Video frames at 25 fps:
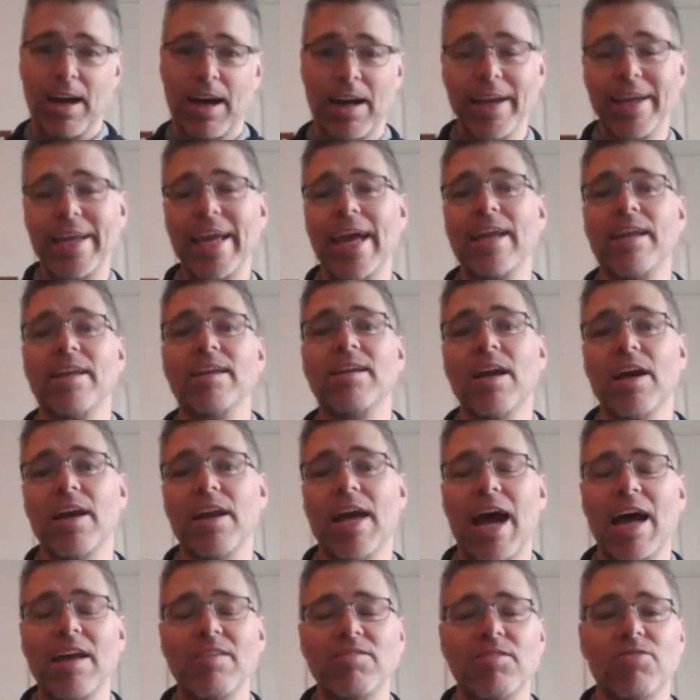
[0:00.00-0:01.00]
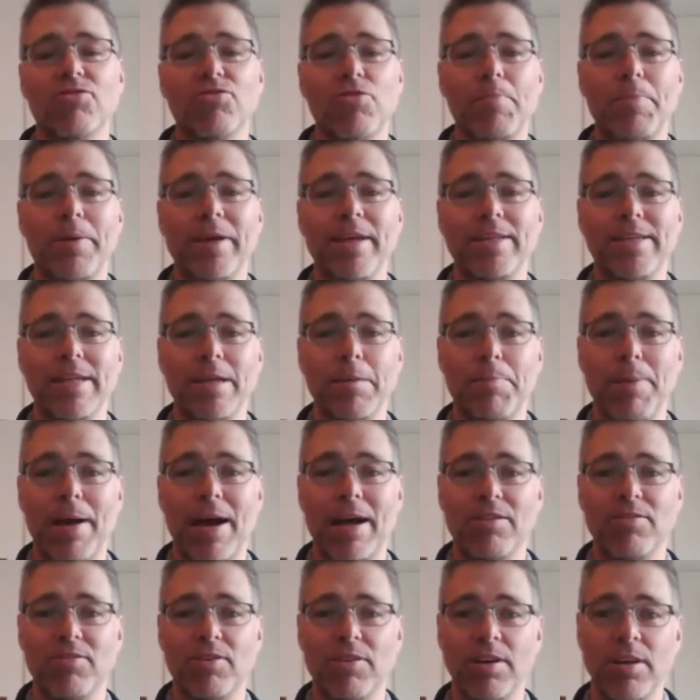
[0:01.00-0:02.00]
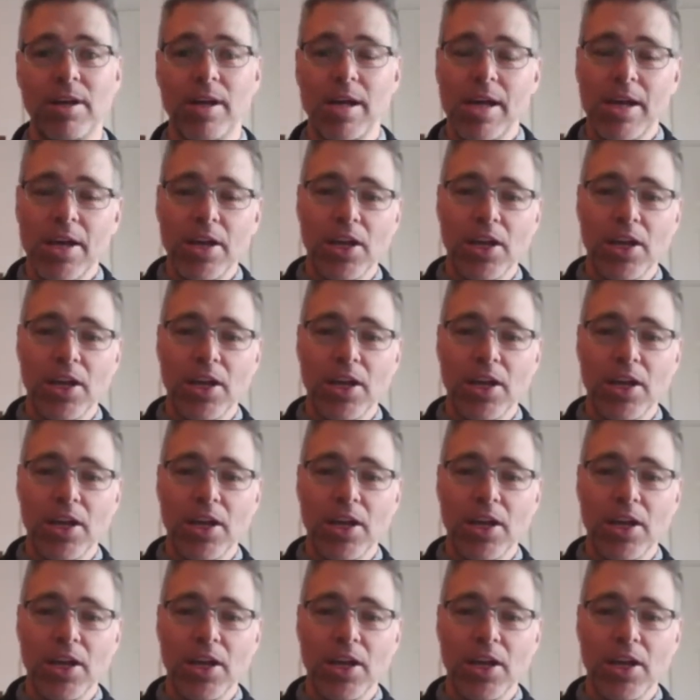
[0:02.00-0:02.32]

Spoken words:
And again, it kind of has this repeating pattern